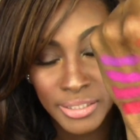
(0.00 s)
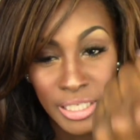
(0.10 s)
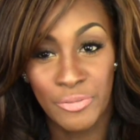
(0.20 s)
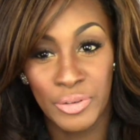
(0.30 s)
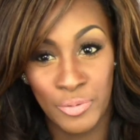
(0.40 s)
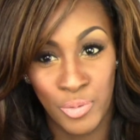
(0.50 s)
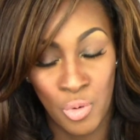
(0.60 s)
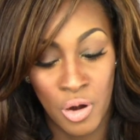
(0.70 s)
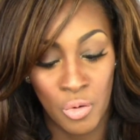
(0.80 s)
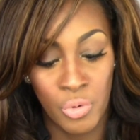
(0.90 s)
Definitely
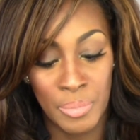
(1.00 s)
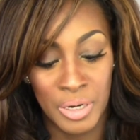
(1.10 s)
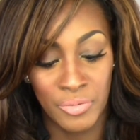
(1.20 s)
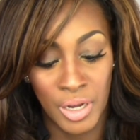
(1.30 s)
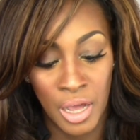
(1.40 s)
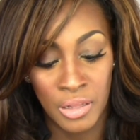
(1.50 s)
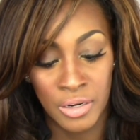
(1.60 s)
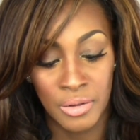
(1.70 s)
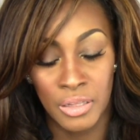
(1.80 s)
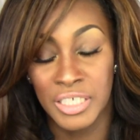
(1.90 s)
for women of color,
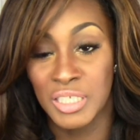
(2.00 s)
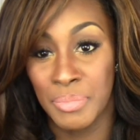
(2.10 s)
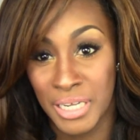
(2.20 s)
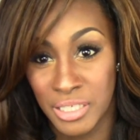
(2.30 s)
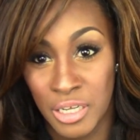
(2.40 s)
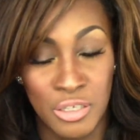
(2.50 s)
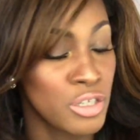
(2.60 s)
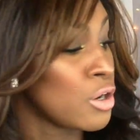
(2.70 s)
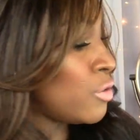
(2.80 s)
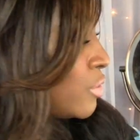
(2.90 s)
at least my skin
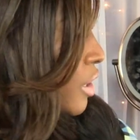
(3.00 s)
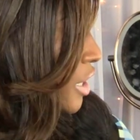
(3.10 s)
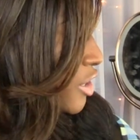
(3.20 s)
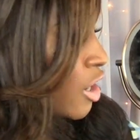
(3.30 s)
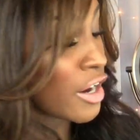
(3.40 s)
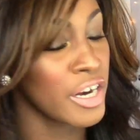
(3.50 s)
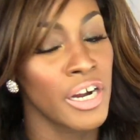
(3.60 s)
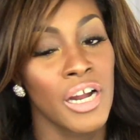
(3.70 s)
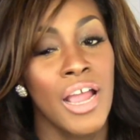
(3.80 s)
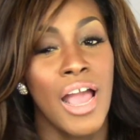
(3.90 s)
tone and
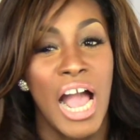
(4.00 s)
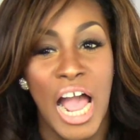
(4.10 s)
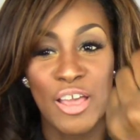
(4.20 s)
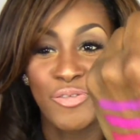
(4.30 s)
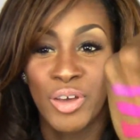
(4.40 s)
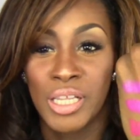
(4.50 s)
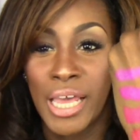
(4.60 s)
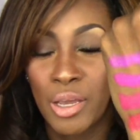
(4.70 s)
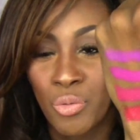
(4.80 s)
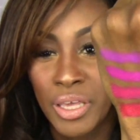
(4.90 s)
darker. I feel
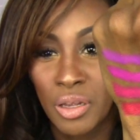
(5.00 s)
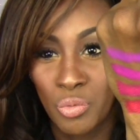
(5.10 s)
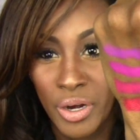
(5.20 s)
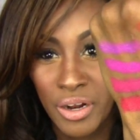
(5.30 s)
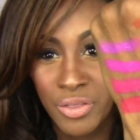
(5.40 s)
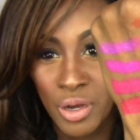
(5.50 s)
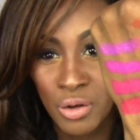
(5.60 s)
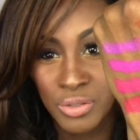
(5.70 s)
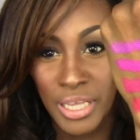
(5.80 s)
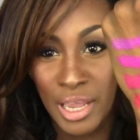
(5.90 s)
like we can wear
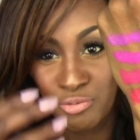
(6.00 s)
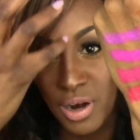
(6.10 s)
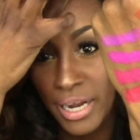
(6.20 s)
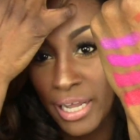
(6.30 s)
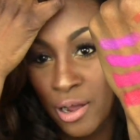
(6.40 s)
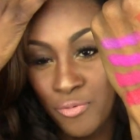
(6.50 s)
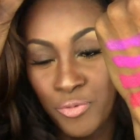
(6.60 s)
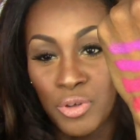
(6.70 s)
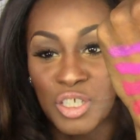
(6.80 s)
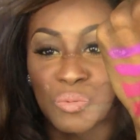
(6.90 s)
those and rock out
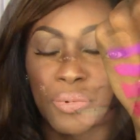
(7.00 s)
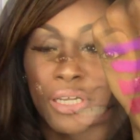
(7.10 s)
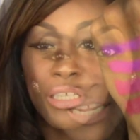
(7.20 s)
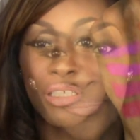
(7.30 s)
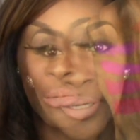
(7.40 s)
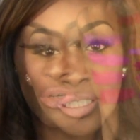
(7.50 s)
for the spring and summer.